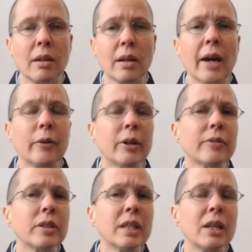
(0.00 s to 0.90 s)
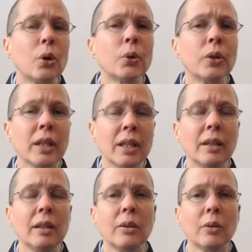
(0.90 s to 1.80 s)
However, the
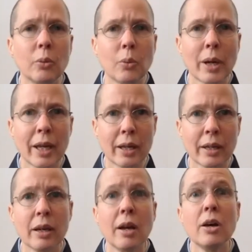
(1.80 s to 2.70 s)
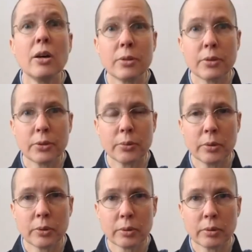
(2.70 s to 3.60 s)
only way
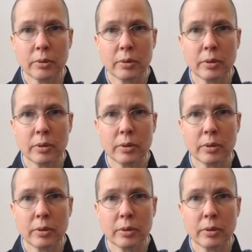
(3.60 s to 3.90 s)
through